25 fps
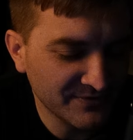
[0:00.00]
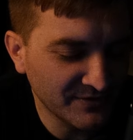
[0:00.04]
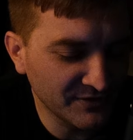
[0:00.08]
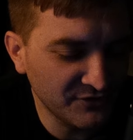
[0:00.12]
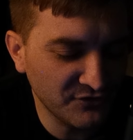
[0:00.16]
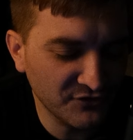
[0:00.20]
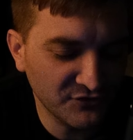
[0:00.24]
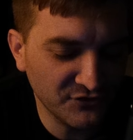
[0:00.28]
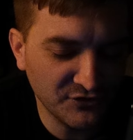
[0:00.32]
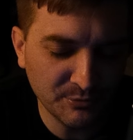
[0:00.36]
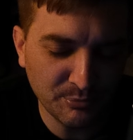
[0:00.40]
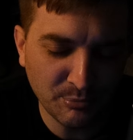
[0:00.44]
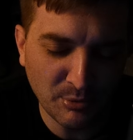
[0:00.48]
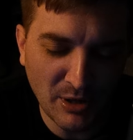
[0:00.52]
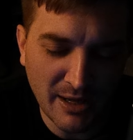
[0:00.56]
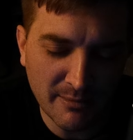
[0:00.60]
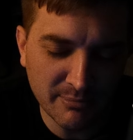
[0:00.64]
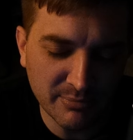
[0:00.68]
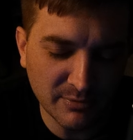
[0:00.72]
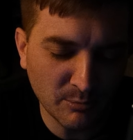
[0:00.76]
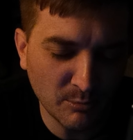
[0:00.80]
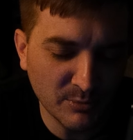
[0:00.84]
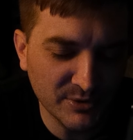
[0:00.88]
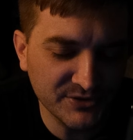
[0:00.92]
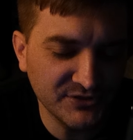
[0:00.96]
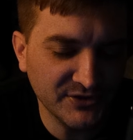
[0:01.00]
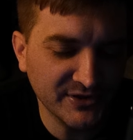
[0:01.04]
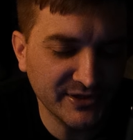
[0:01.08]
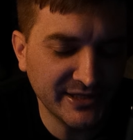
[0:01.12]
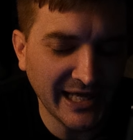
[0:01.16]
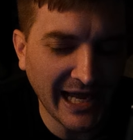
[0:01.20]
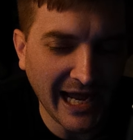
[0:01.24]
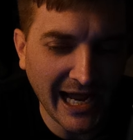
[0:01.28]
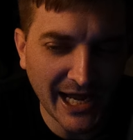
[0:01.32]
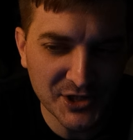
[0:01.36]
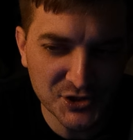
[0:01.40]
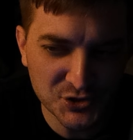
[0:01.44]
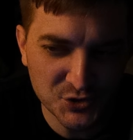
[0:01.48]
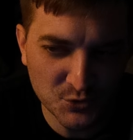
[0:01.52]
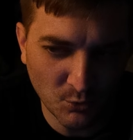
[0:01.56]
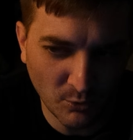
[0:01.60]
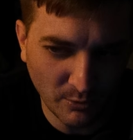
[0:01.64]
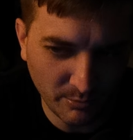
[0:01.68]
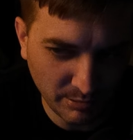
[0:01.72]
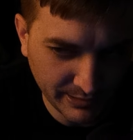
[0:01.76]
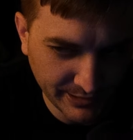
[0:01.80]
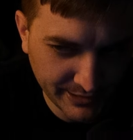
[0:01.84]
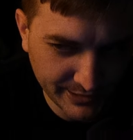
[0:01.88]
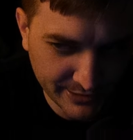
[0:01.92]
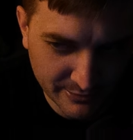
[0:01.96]
This is the problem with the
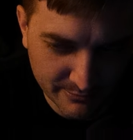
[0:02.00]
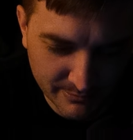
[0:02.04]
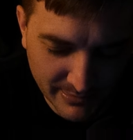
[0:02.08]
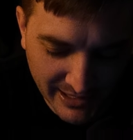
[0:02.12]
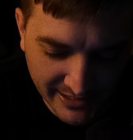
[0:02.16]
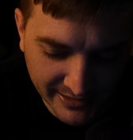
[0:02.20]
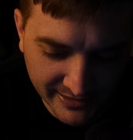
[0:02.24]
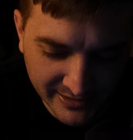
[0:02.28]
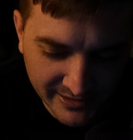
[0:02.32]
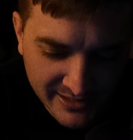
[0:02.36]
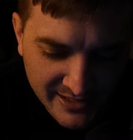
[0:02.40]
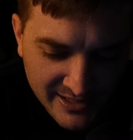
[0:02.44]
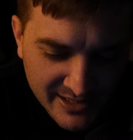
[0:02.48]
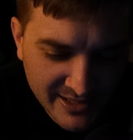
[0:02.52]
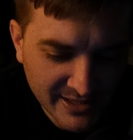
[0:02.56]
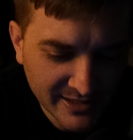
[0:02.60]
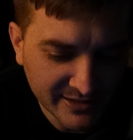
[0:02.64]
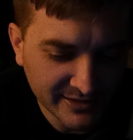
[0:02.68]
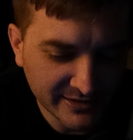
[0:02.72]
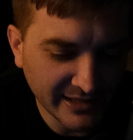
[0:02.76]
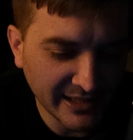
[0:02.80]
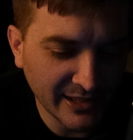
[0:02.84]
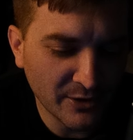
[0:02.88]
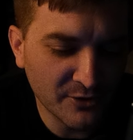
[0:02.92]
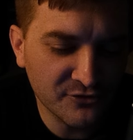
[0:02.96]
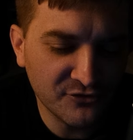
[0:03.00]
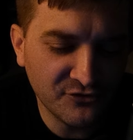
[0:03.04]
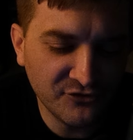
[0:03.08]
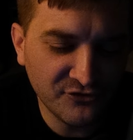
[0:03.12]
casual player, man. They are